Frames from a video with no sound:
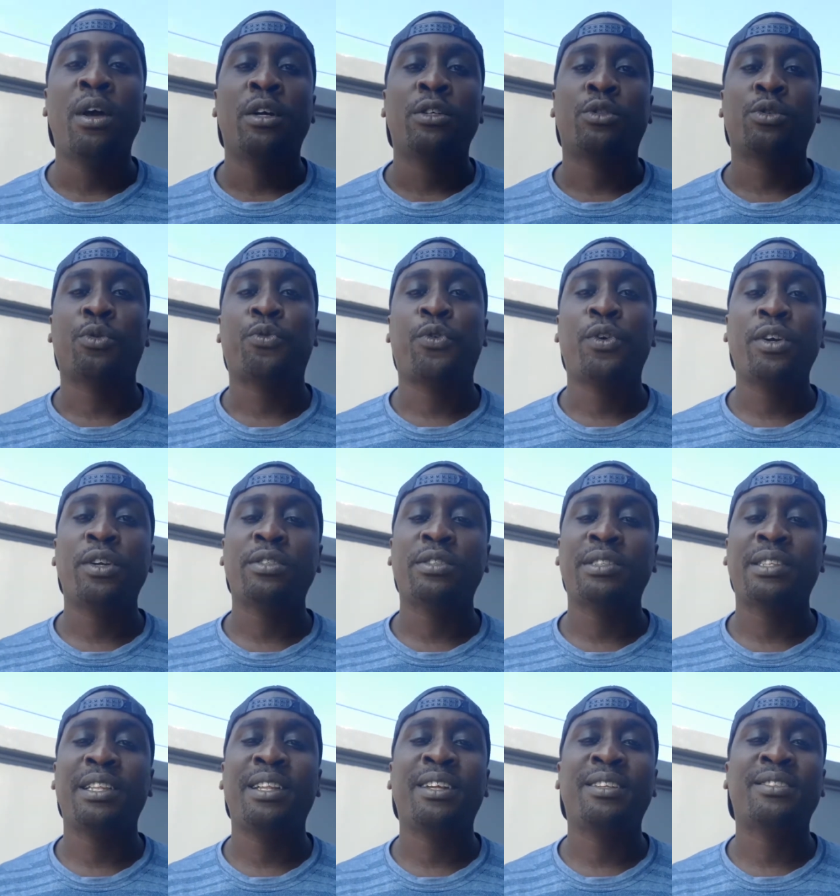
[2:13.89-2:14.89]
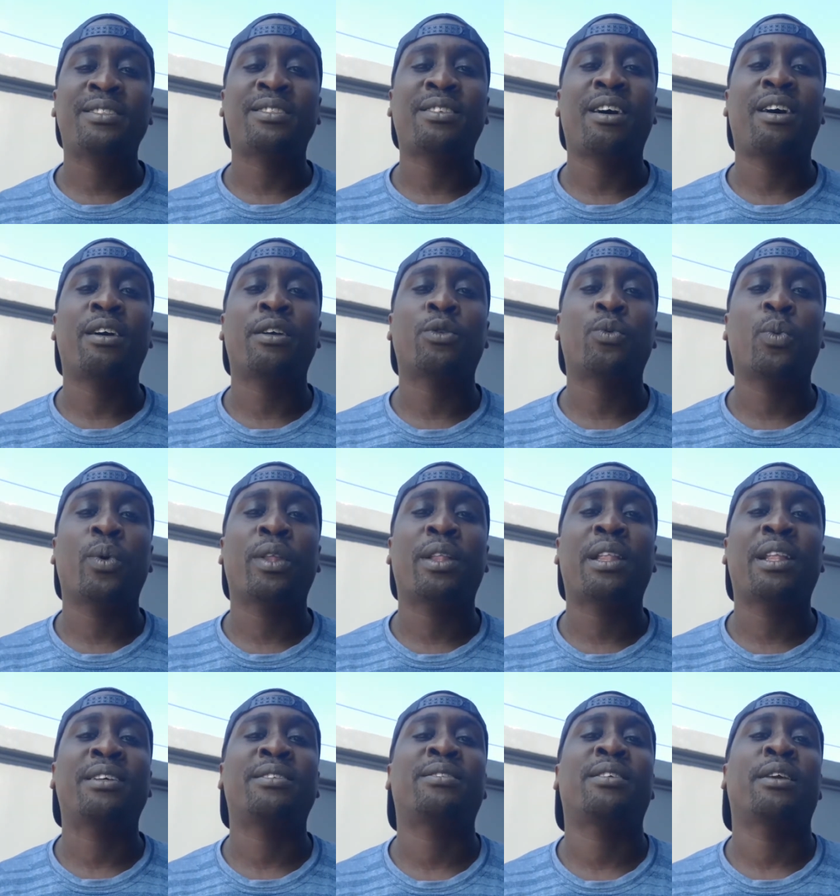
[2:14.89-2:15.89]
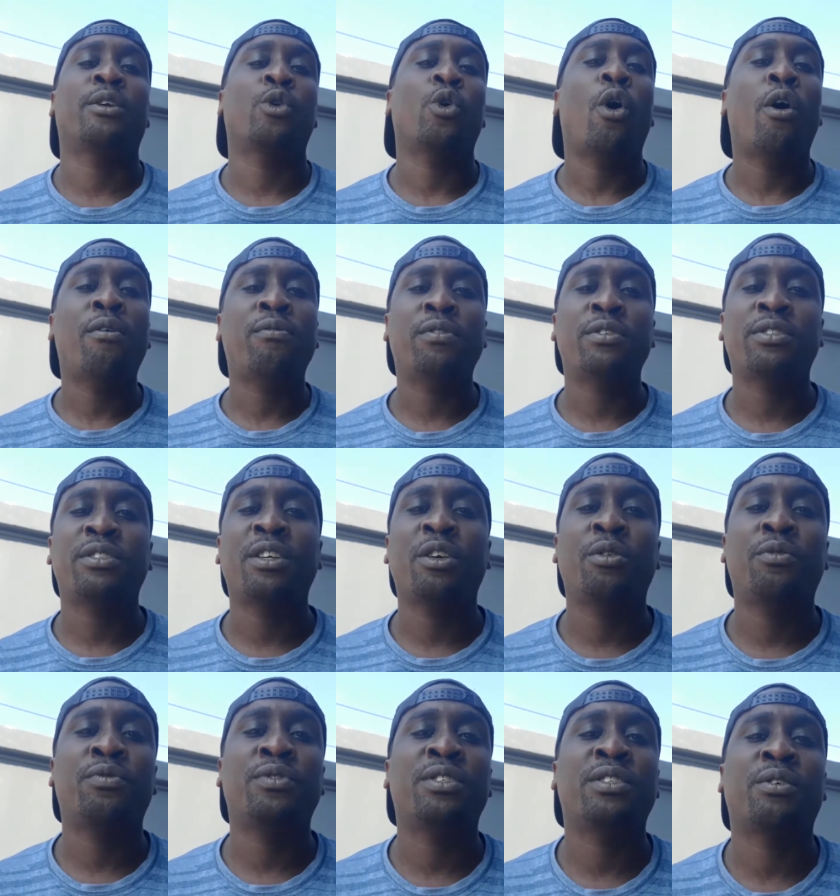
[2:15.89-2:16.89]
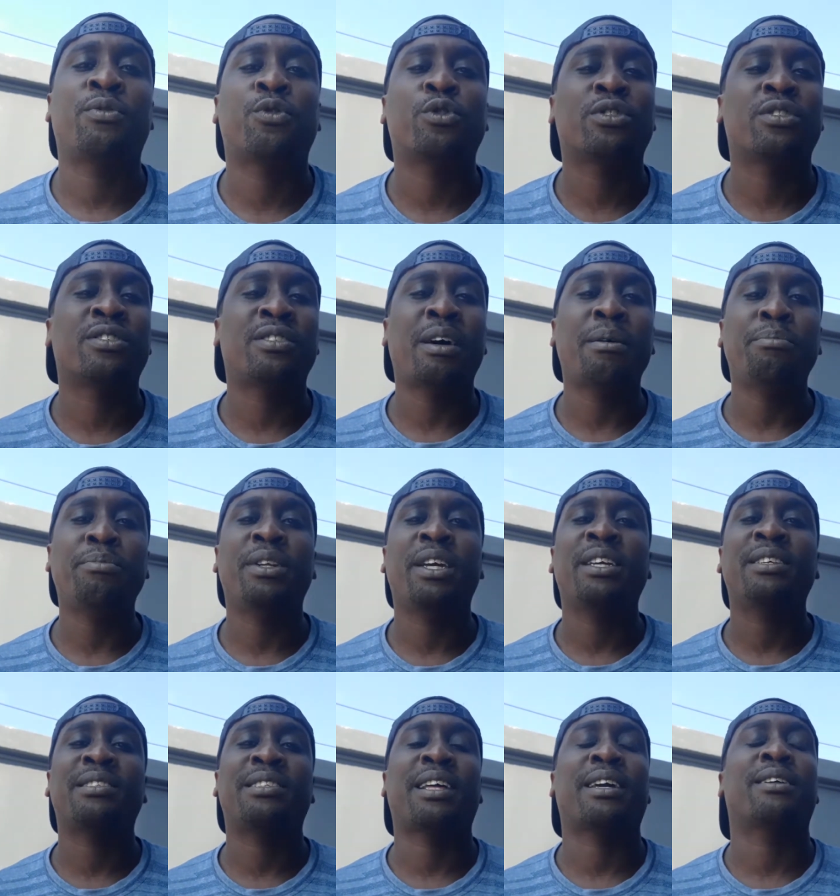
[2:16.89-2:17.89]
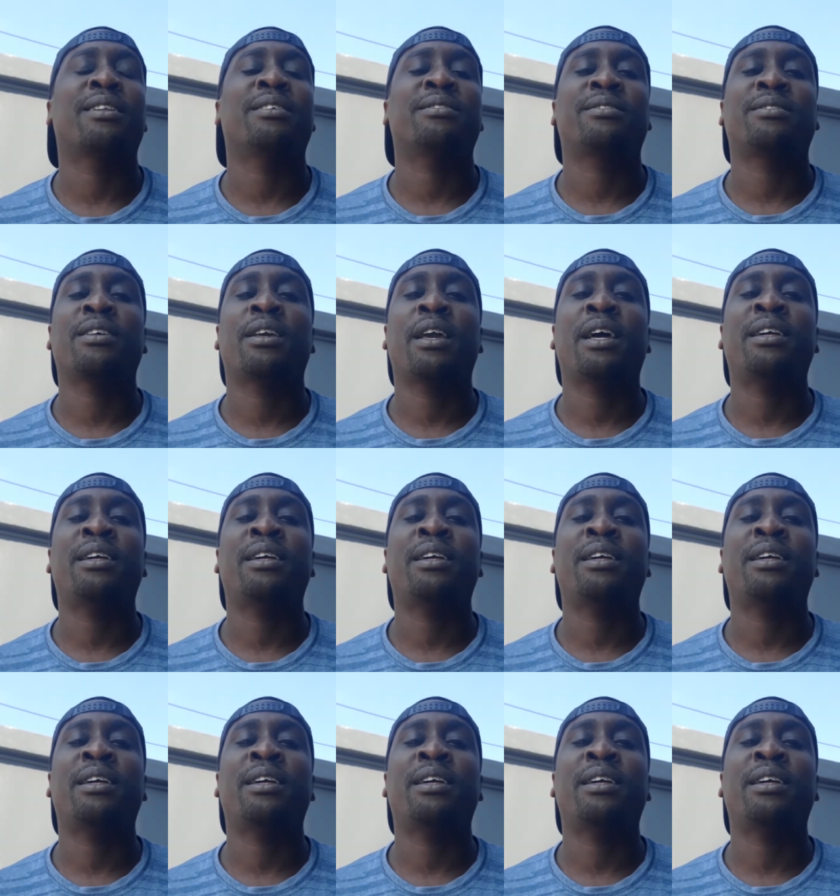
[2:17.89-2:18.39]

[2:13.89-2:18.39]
So first, let's start with, let's say you overstay your visa for some days, like let's say a